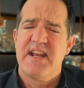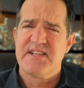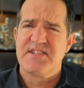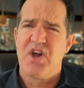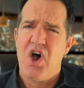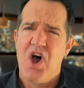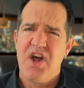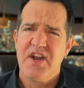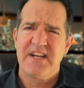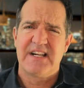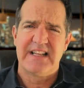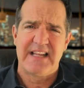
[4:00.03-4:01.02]
it is
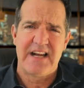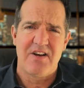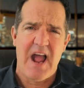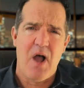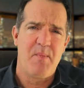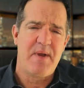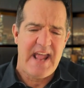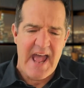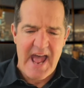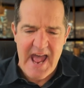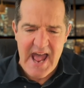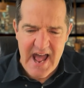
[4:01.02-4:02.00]
unclear how many
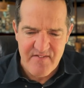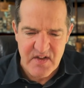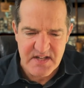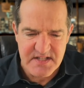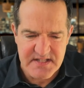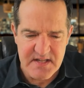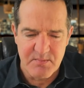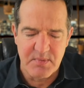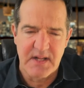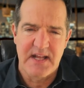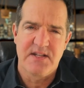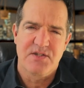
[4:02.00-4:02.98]
half
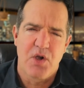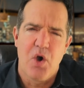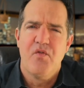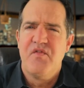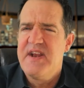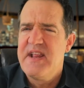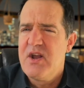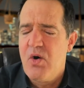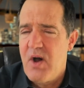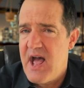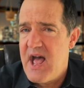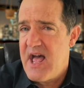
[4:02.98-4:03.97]
siblings
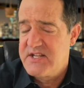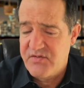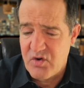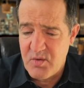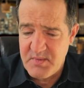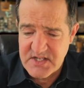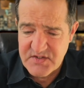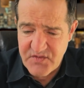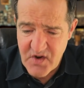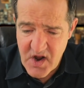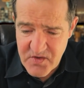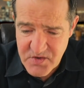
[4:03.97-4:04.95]
Ovidio has from his
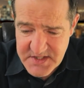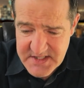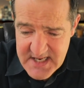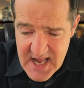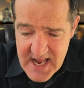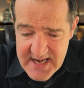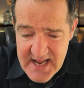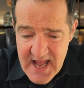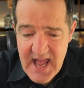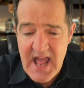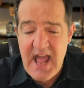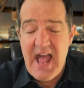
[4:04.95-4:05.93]
father's side,
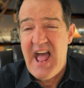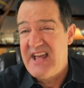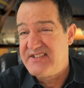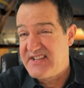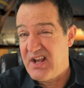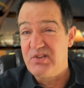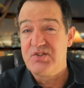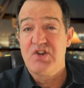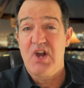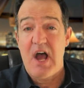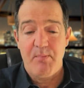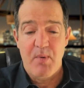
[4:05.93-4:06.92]
as El
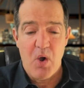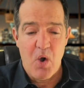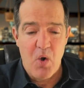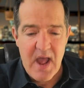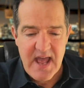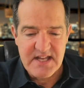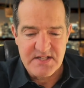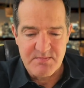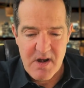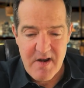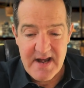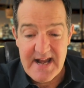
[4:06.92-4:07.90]
Chapo has
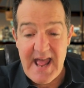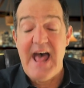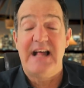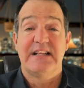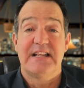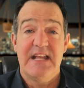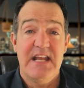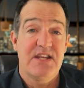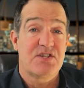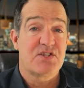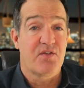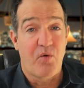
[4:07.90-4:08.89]
married at
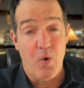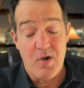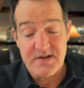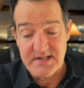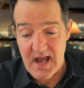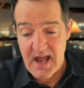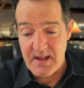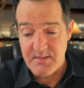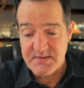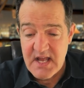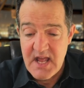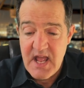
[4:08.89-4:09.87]
least four
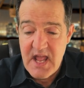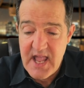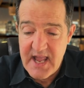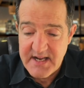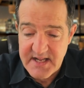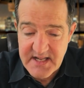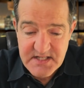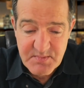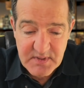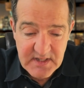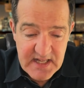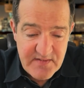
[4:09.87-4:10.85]
times and
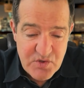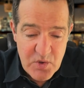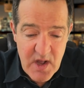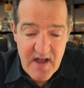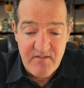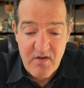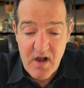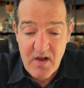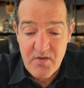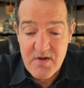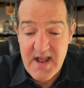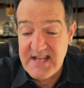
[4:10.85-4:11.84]
is believed to have
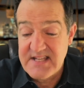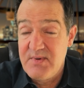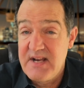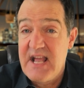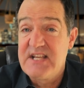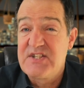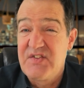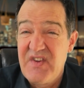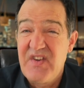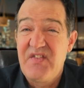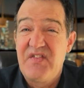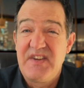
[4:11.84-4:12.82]
fathered as many as
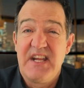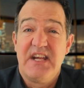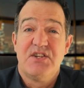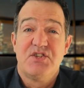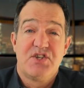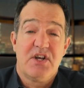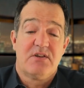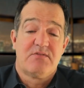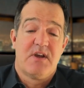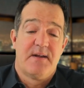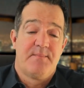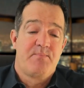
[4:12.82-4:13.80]
15
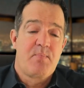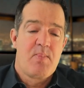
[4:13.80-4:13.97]
children